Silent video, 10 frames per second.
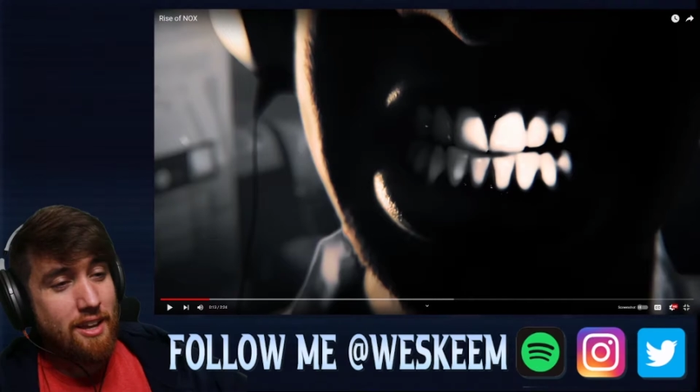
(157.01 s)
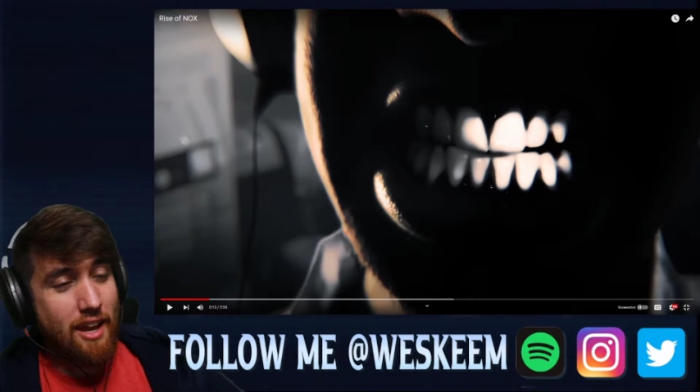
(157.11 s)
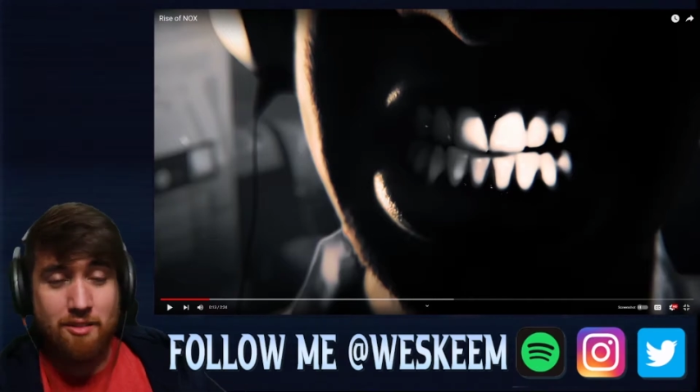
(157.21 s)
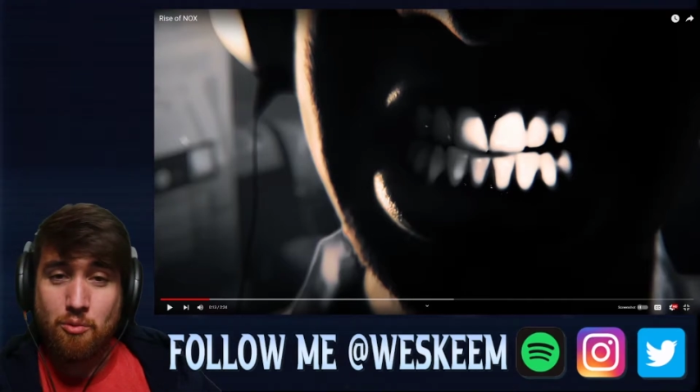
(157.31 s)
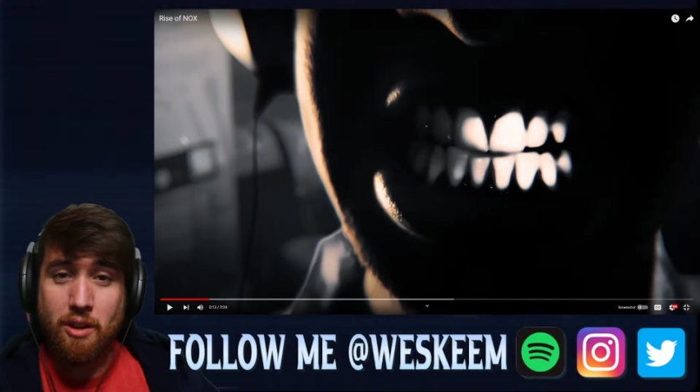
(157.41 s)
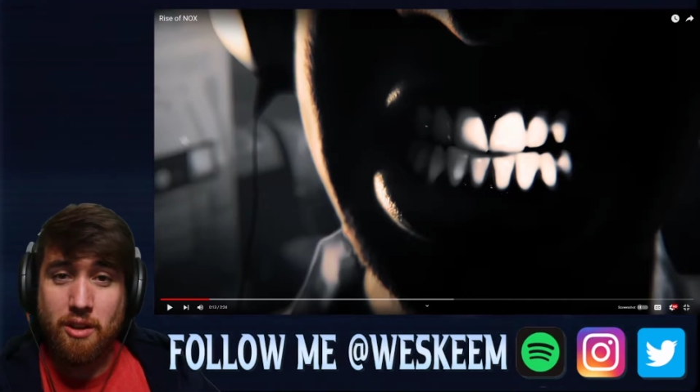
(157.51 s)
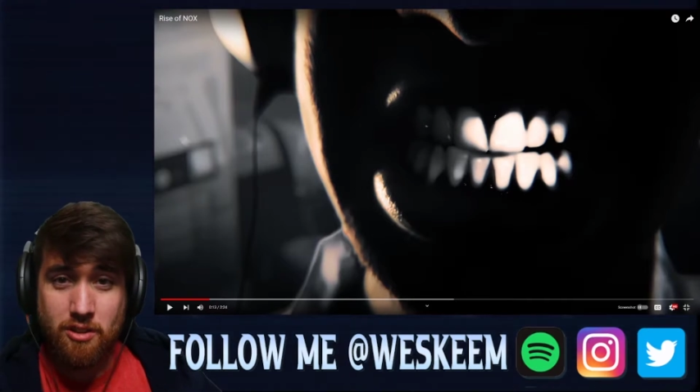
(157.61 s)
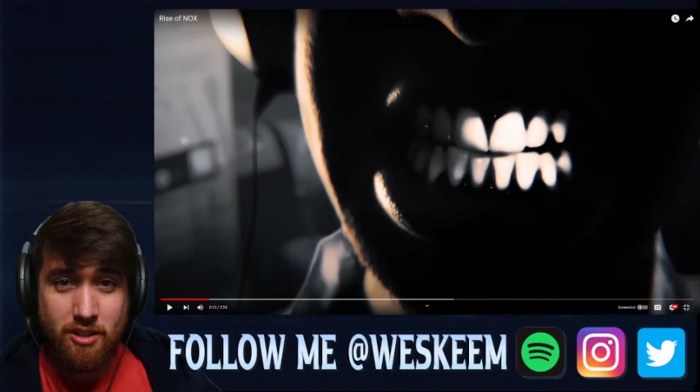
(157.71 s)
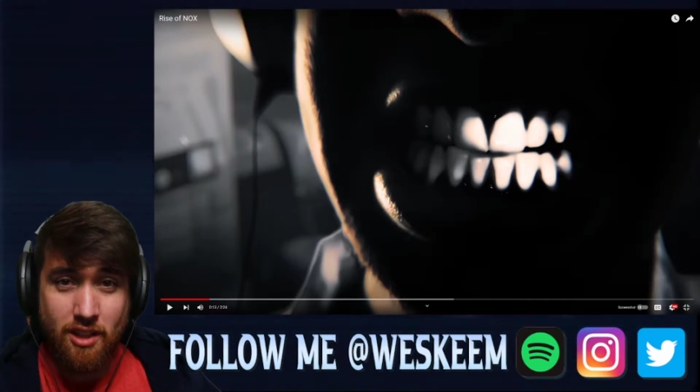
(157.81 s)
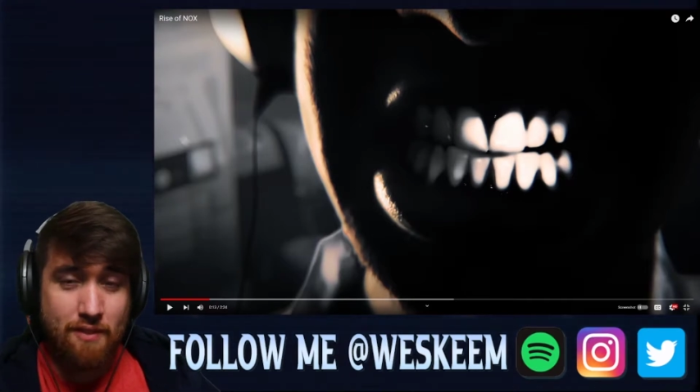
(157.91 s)
And
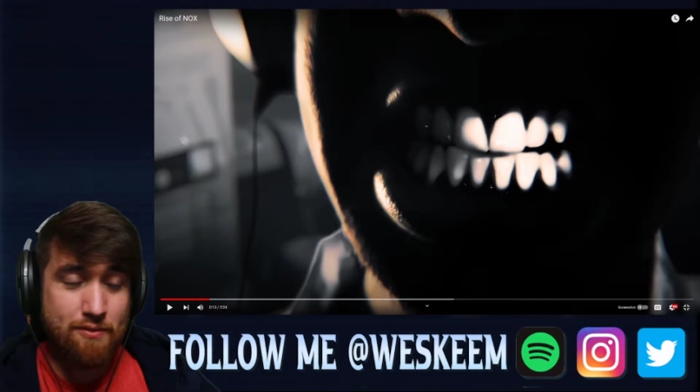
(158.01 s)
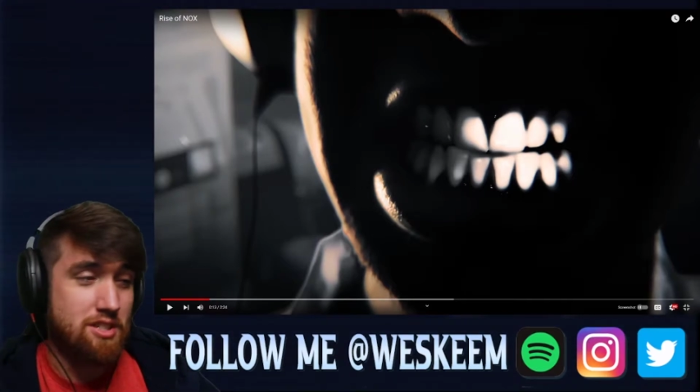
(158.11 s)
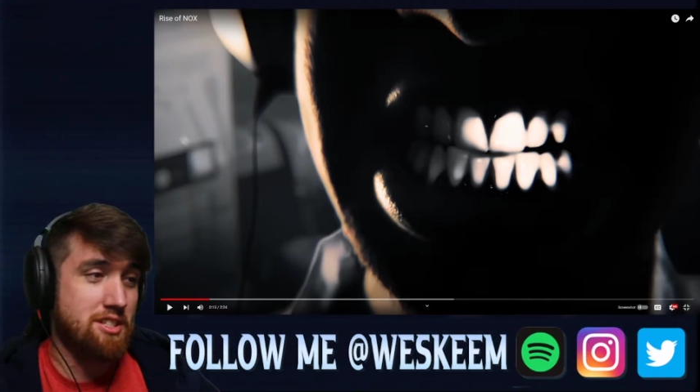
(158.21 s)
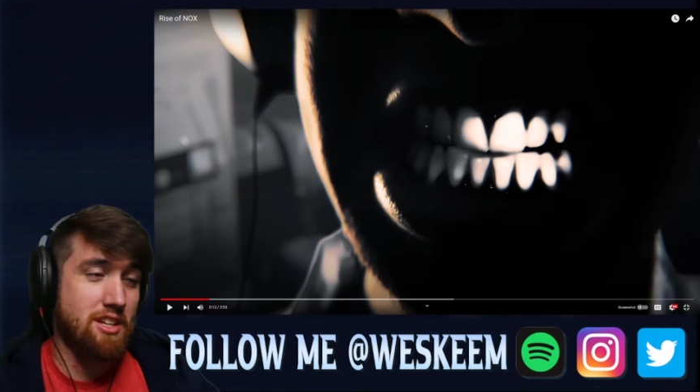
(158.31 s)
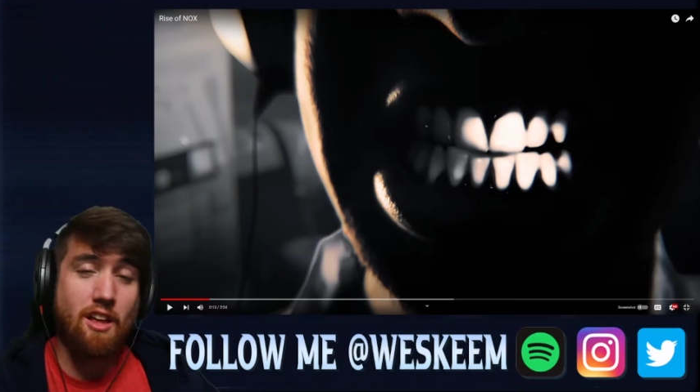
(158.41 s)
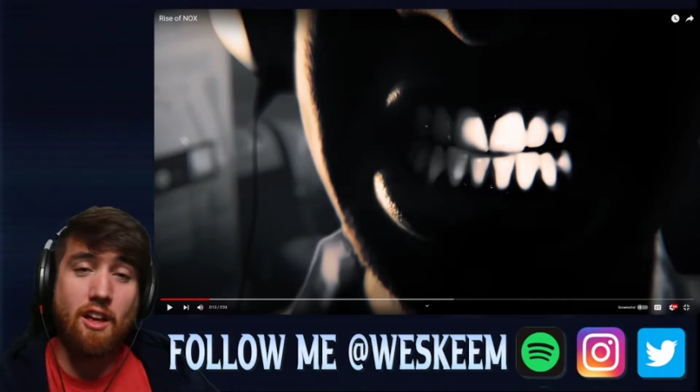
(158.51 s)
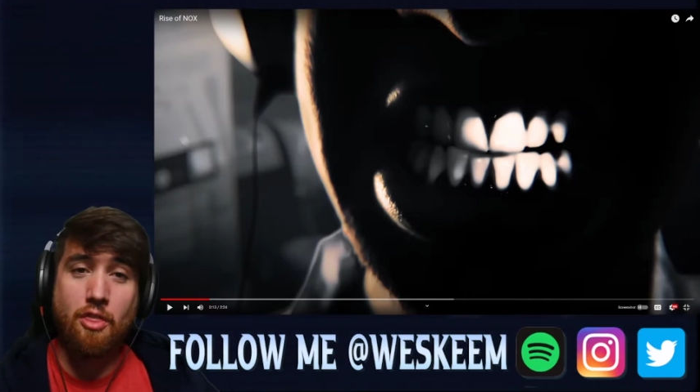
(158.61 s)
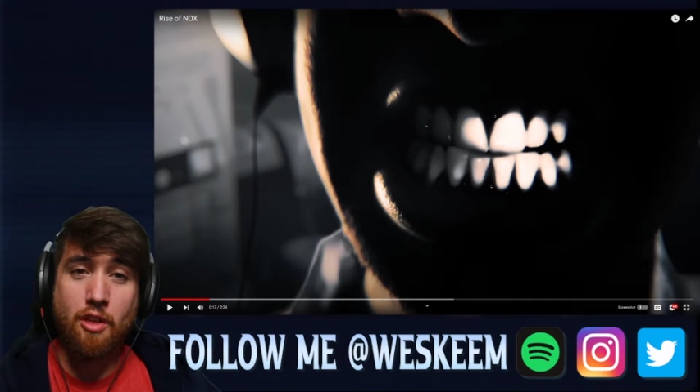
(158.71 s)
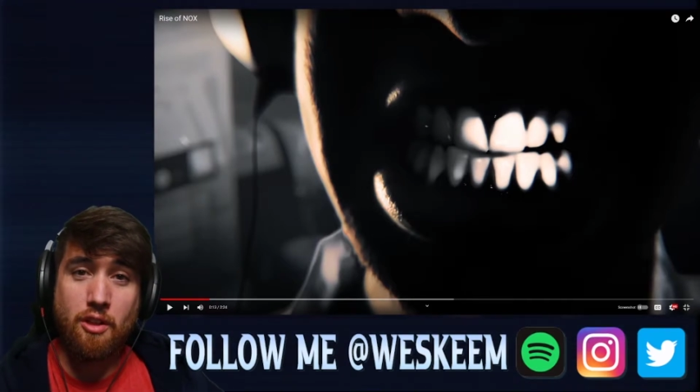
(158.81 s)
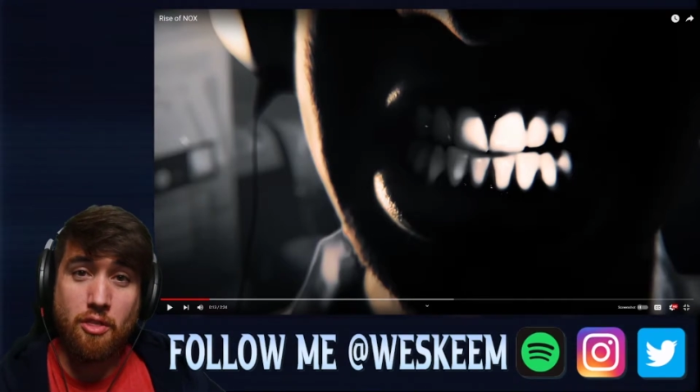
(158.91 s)
you love to see
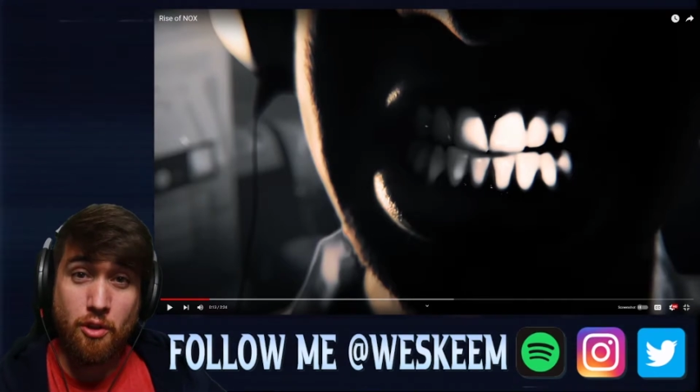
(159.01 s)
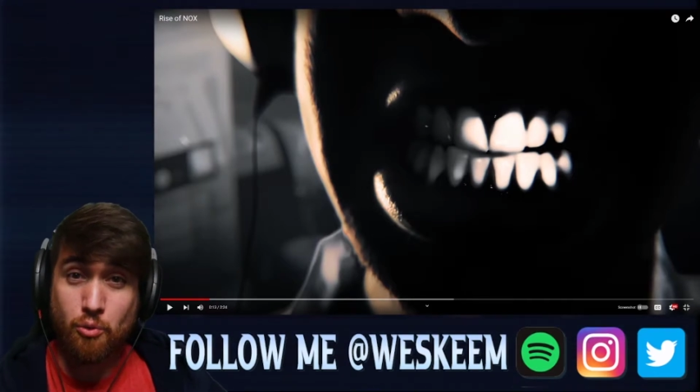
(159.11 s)
the